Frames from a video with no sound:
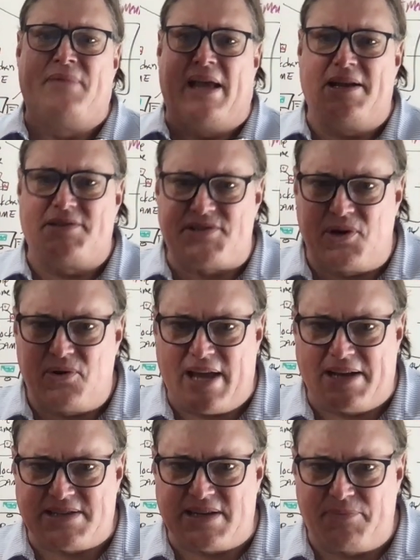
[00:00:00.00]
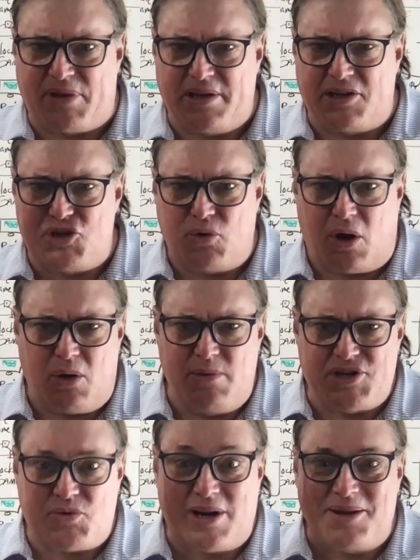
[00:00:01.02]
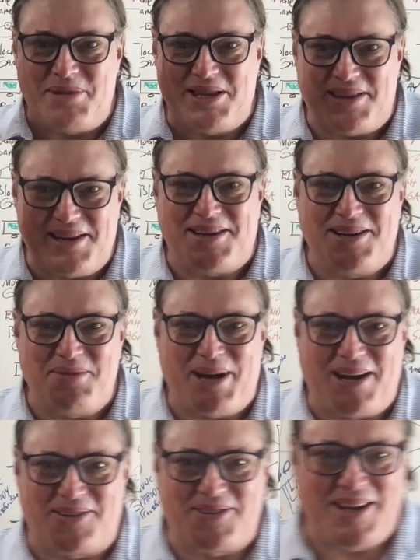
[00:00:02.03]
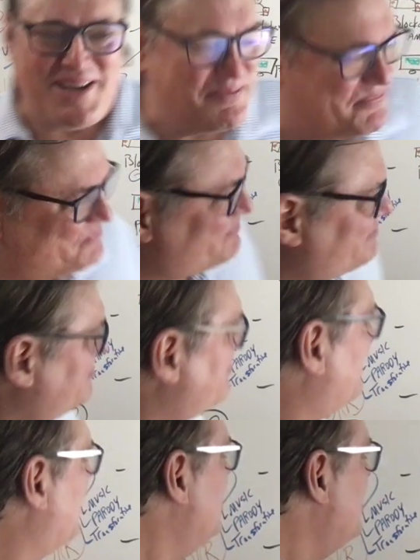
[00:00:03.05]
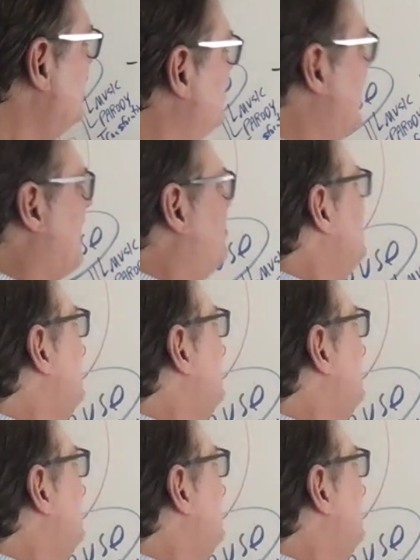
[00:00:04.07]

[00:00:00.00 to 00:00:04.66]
And so that's something that you always want to be thinking about, okay? Now,